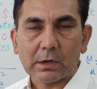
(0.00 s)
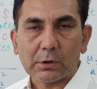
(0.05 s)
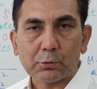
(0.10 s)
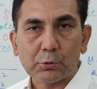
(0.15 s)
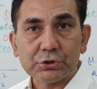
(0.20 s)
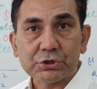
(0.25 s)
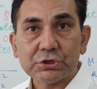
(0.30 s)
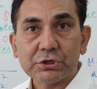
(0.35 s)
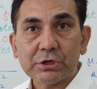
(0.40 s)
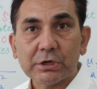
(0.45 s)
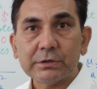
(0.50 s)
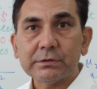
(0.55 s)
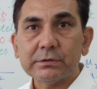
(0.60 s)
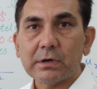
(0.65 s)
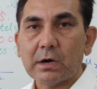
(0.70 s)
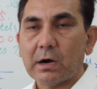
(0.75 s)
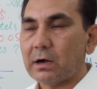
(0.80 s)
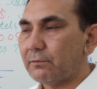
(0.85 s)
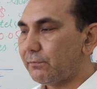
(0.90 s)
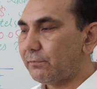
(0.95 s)
question
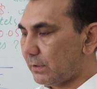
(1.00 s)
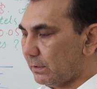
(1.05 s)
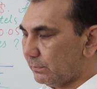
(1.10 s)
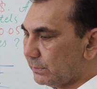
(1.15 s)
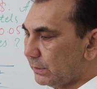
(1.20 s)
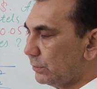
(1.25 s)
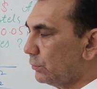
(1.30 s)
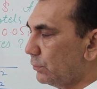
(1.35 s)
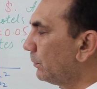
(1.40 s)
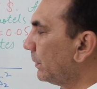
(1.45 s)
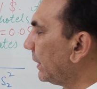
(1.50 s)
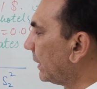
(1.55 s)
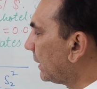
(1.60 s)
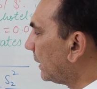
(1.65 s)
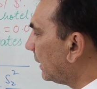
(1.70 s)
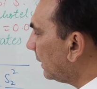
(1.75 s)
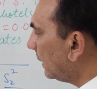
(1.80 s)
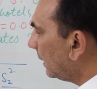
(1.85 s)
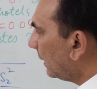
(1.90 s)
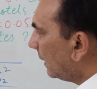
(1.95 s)
or from the
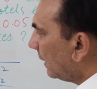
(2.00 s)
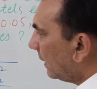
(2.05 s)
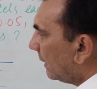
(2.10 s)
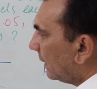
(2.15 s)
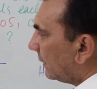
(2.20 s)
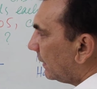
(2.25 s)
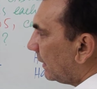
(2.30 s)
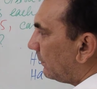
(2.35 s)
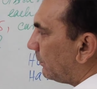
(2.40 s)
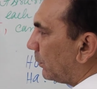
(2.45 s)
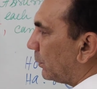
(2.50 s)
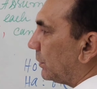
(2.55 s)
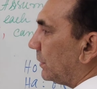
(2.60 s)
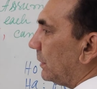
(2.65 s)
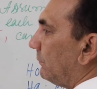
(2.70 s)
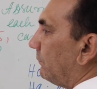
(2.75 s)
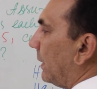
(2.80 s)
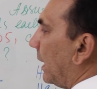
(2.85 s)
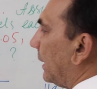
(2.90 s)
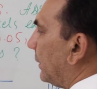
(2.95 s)
numerical, then put
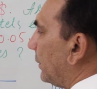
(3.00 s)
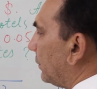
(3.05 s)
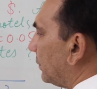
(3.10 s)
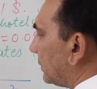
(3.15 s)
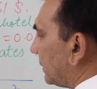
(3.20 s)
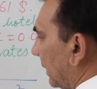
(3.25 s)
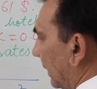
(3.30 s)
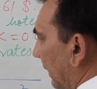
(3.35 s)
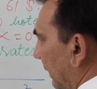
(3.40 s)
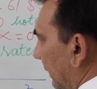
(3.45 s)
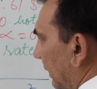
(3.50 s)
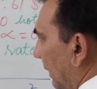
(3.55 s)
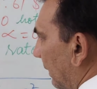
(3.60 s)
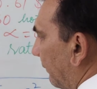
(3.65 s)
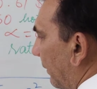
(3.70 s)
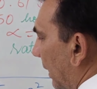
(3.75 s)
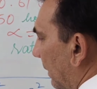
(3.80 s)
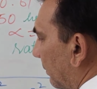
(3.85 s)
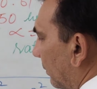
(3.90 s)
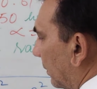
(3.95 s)
the values in the
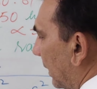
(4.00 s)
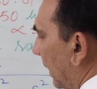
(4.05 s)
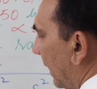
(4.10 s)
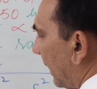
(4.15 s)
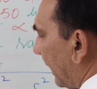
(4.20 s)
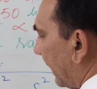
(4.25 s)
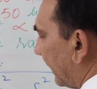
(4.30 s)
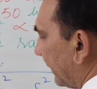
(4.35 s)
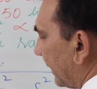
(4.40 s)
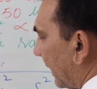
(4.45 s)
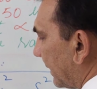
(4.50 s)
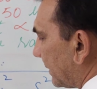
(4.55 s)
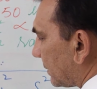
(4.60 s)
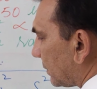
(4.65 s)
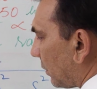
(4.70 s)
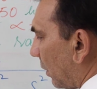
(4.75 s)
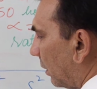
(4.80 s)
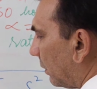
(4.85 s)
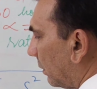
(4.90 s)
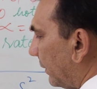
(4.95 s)
formula and then
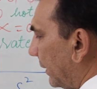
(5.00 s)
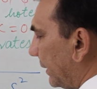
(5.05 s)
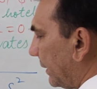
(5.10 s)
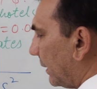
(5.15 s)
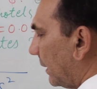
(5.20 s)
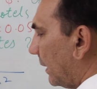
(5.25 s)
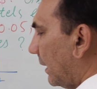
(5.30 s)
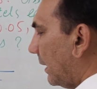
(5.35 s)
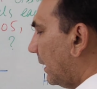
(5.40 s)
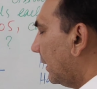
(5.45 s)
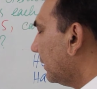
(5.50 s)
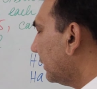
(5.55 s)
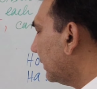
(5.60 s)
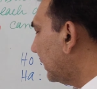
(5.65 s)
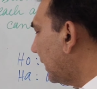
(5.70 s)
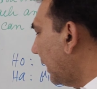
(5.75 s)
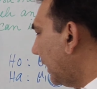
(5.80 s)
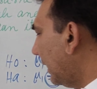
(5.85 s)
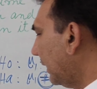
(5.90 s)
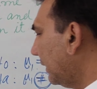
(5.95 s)
solve it.
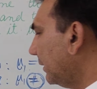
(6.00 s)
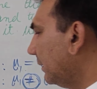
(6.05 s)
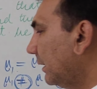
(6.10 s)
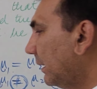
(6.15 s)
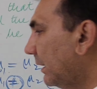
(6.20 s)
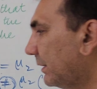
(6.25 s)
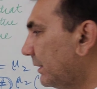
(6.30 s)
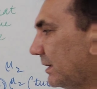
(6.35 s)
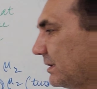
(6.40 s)
Then in